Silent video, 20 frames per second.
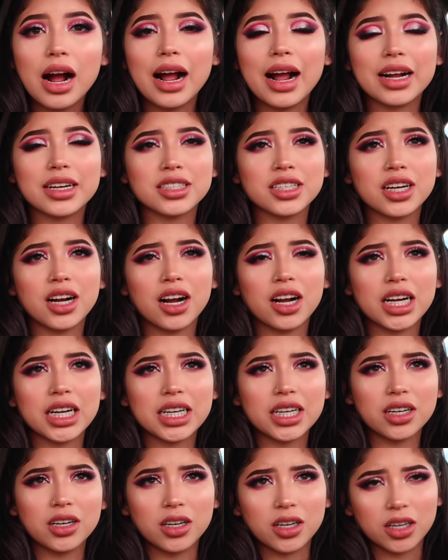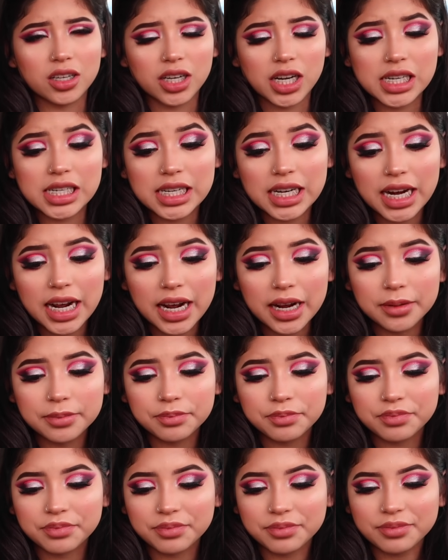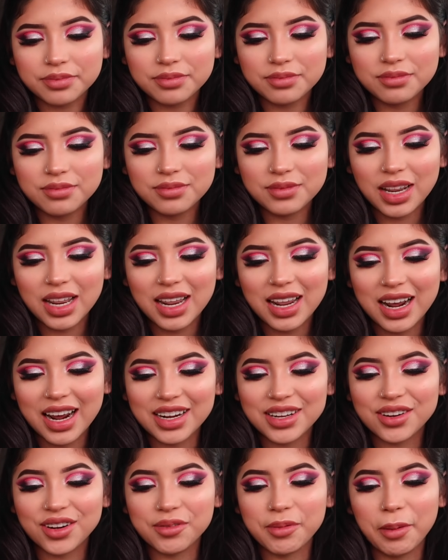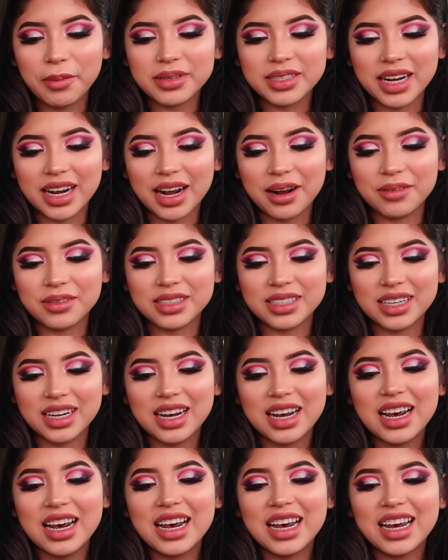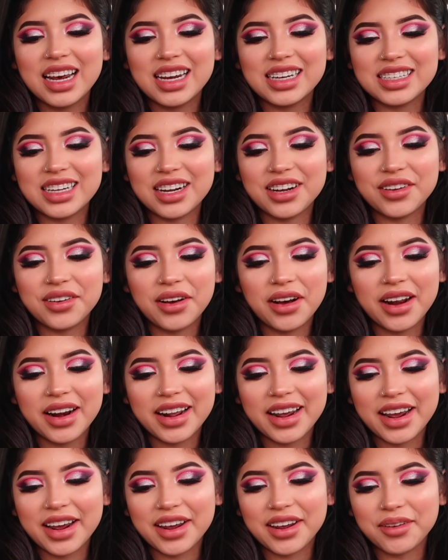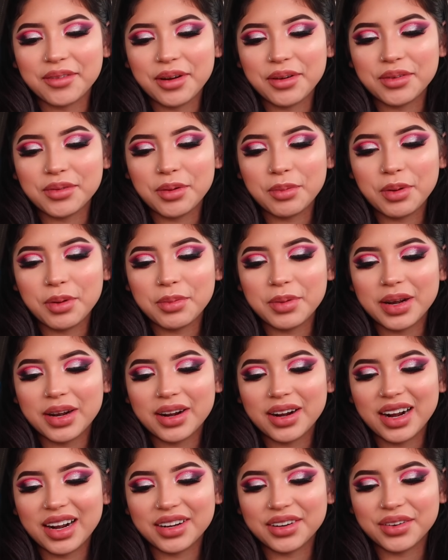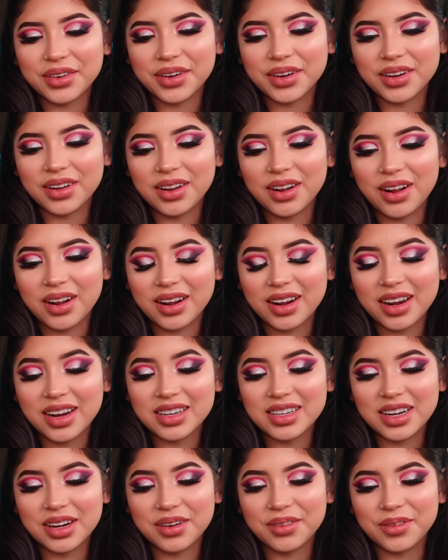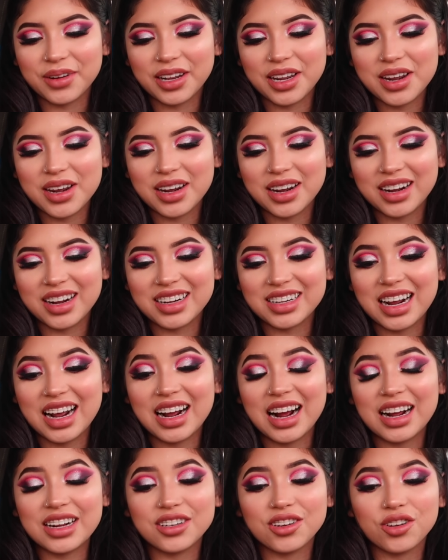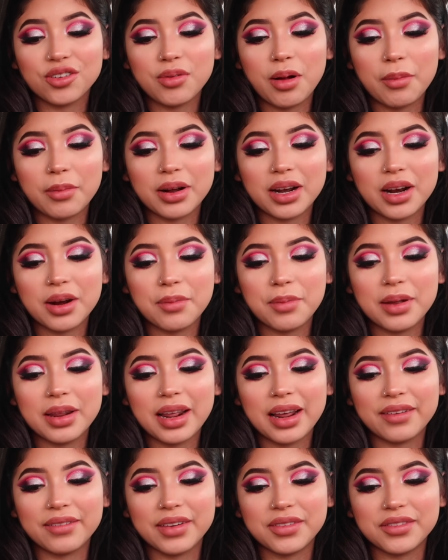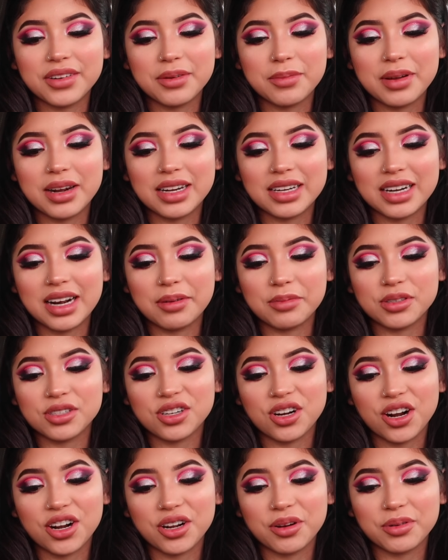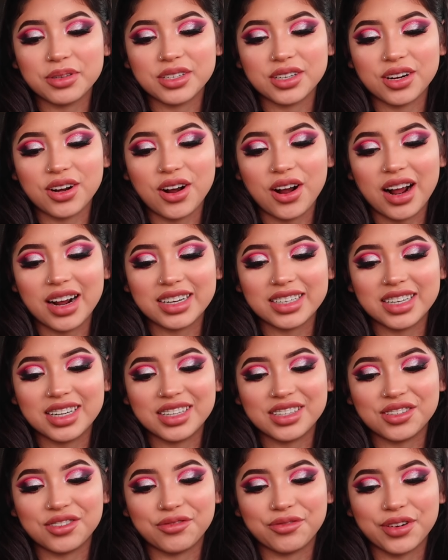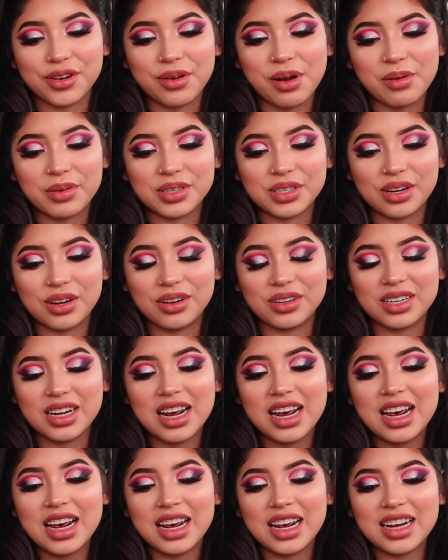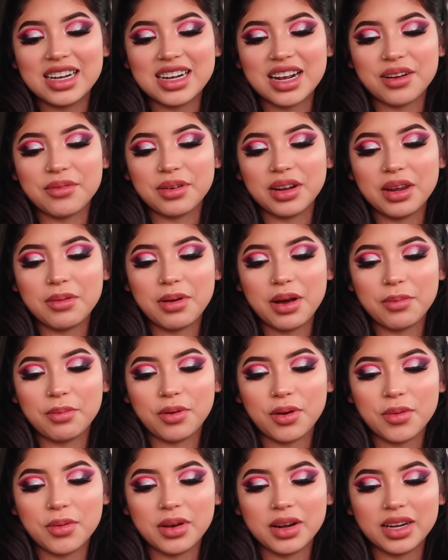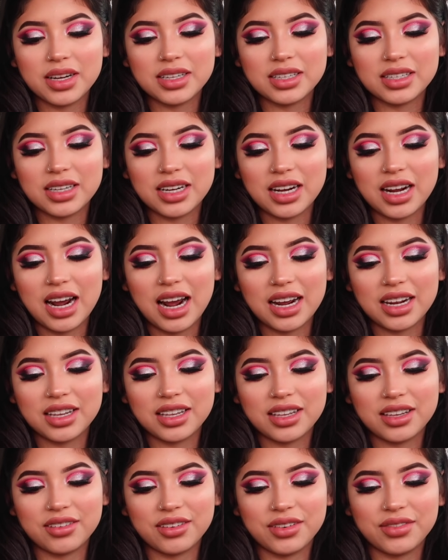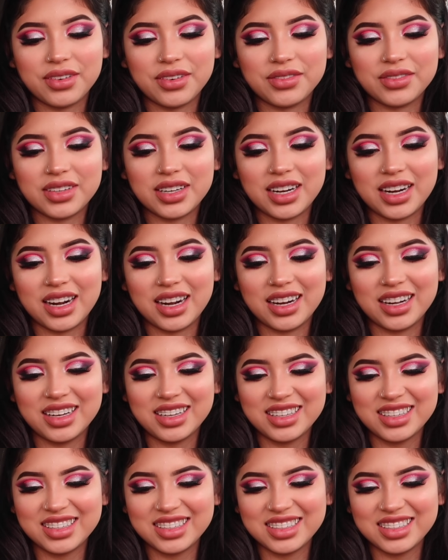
I actually got here early today. I told him, he said, you know how to get here, right? Remember, be here at 3 o'clock. He said, really? I told him, I'm going to be like 15 minutes late. I'm sorry, there was a car accident, so freeway was closed. He's like, really, my appointment is at 3:15.